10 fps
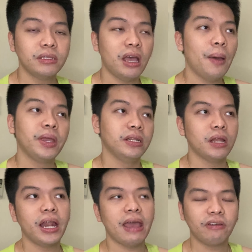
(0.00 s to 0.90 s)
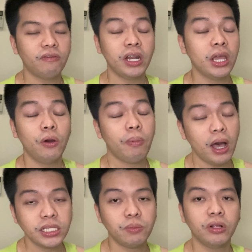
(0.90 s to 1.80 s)
I mean, not every video
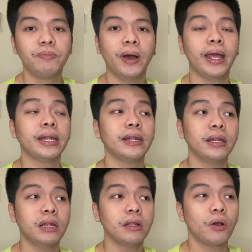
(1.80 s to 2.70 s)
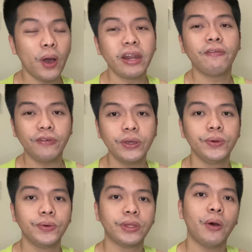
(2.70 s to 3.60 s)
possible, but quite a
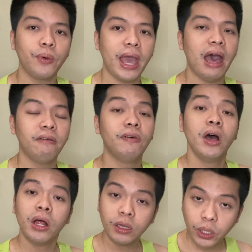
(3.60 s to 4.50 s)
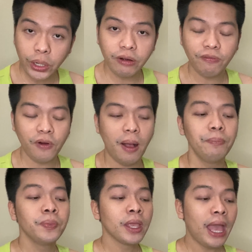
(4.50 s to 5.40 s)
few that we have learned from,
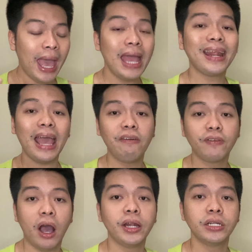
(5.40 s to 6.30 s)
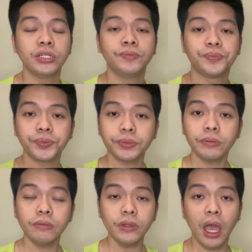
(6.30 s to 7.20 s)
and I have gotten
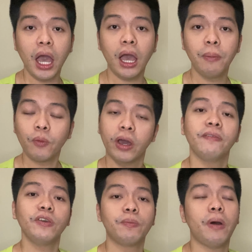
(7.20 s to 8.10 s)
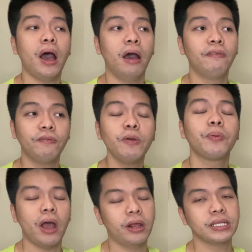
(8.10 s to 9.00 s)
um, quite a few uh, few
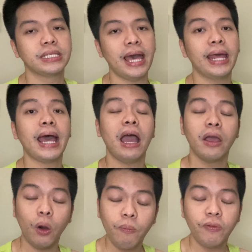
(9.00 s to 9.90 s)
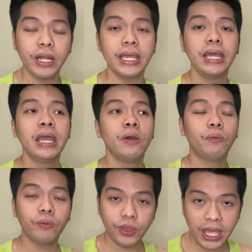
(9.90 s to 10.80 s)
products that I hopefully
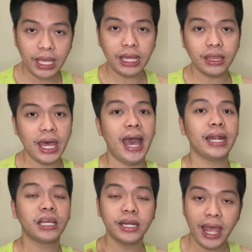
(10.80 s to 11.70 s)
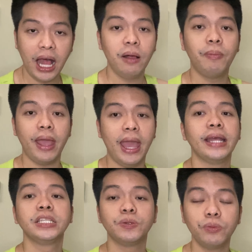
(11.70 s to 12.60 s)
think that could help and
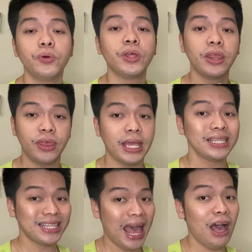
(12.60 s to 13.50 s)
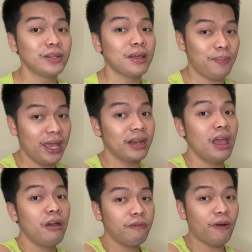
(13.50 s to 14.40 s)
smoothen things out a bit
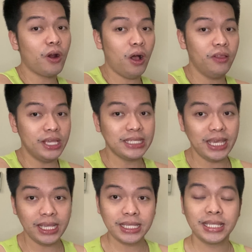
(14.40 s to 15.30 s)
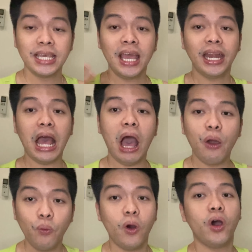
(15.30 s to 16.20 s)
for all these things. Now, I
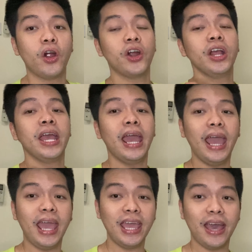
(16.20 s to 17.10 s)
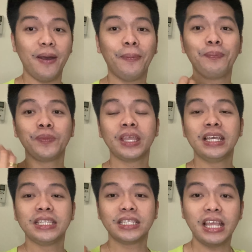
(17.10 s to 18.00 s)
wore a uh,
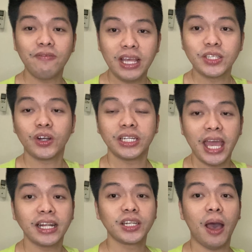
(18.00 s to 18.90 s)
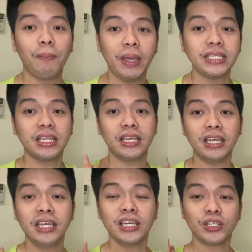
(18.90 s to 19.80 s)
sleeveless or a tank top
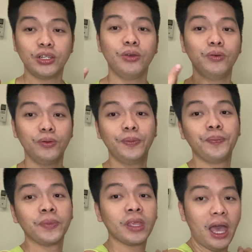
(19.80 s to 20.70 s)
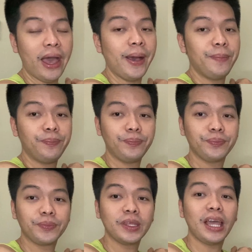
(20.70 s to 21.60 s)
basically to um,
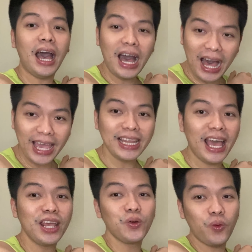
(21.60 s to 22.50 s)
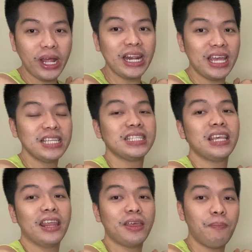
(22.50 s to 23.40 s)
highlight what it is
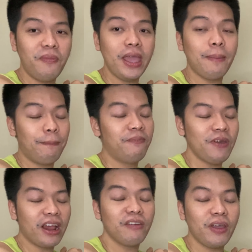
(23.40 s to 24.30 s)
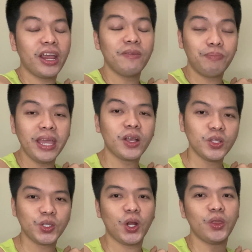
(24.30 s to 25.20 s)
the big, very, very big
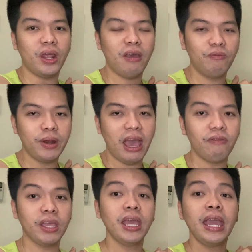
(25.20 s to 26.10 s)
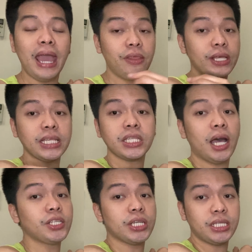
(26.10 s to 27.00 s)
concern that I've been having. And this is
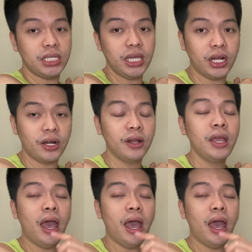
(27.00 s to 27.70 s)
not just here.